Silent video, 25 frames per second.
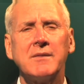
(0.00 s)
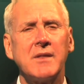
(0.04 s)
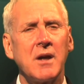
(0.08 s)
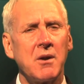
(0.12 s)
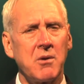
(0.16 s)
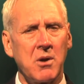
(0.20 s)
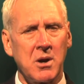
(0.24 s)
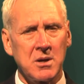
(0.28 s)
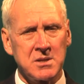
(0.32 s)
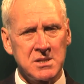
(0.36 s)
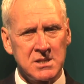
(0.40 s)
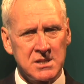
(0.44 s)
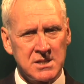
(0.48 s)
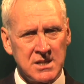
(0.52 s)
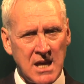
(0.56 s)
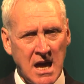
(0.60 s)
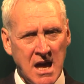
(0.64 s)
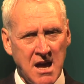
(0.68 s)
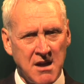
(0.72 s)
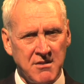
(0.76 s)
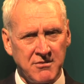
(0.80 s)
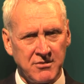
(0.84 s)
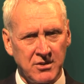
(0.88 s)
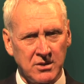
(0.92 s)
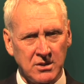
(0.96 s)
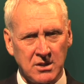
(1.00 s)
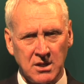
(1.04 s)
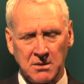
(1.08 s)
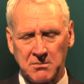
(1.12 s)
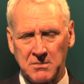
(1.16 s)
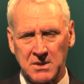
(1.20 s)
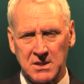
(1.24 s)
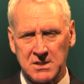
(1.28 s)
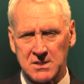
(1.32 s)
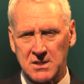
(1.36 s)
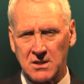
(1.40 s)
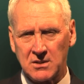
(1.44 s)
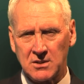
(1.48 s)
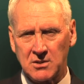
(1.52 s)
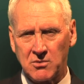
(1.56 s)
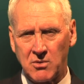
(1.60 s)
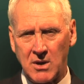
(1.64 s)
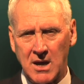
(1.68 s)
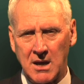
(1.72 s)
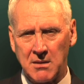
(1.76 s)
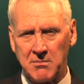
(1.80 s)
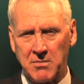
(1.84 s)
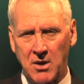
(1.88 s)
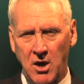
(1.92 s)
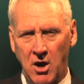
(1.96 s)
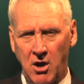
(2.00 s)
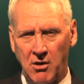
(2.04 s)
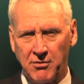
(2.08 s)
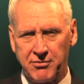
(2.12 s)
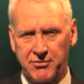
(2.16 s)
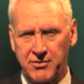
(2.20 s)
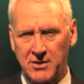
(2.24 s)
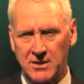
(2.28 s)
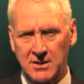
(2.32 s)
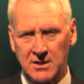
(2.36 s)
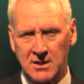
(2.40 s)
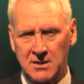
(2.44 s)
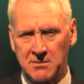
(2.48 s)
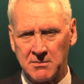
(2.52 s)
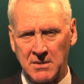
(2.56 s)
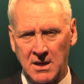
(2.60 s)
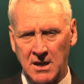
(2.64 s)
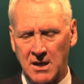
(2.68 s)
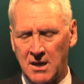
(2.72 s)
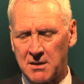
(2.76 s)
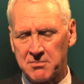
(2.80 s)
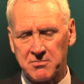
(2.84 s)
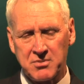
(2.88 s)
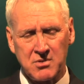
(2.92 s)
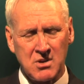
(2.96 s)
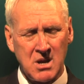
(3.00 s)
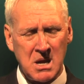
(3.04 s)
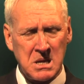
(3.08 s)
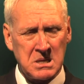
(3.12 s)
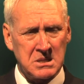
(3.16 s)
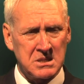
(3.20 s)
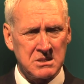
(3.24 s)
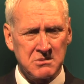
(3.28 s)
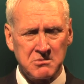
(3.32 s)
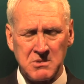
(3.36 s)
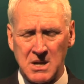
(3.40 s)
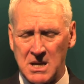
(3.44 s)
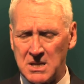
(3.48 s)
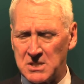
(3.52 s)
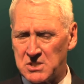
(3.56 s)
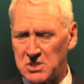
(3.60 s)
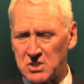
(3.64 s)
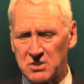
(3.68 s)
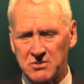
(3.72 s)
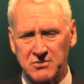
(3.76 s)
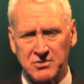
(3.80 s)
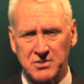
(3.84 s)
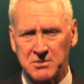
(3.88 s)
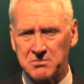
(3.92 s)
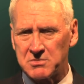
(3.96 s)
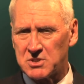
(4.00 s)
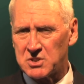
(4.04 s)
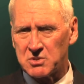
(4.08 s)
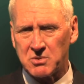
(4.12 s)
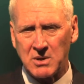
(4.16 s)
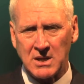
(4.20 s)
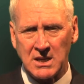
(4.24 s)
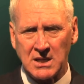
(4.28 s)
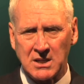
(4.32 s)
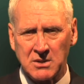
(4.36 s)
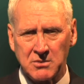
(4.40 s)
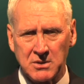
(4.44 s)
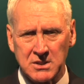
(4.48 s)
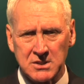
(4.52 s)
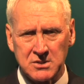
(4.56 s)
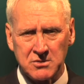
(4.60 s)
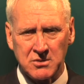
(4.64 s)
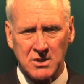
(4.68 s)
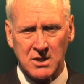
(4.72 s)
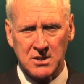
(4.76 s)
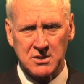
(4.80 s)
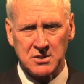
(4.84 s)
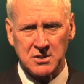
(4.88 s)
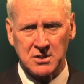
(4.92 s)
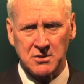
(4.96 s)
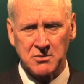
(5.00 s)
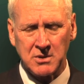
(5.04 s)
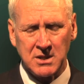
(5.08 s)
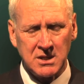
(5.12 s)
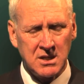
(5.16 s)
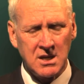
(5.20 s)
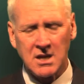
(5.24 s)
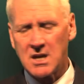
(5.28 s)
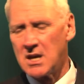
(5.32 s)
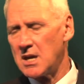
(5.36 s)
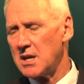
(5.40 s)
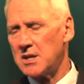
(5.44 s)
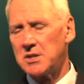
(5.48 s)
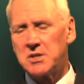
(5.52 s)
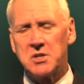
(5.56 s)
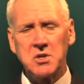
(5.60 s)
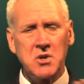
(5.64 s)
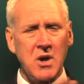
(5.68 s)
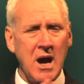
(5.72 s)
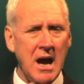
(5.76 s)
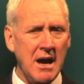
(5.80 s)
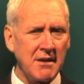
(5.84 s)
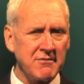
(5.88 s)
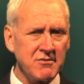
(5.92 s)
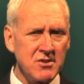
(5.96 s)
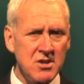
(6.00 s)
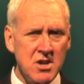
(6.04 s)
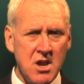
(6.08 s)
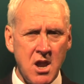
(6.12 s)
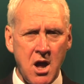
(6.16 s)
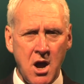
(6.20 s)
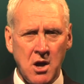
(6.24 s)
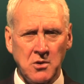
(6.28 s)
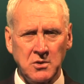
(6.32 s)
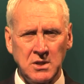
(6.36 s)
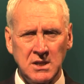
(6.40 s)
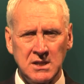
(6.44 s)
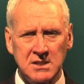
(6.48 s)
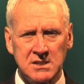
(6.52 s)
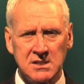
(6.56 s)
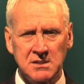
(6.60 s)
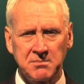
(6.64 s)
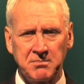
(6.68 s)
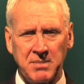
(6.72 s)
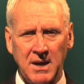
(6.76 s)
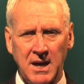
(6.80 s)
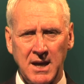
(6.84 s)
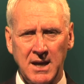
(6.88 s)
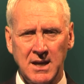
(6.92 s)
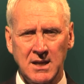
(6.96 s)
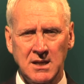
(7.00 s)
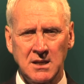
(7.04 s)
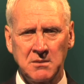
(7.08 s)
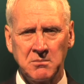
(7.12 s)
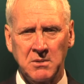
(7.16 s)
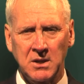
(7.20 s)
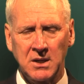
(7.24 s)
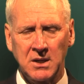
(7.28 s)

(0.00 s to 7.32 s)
there are several companies on the web offering them at a price ranging from 20 quid to 100 quid. You have no need to pay any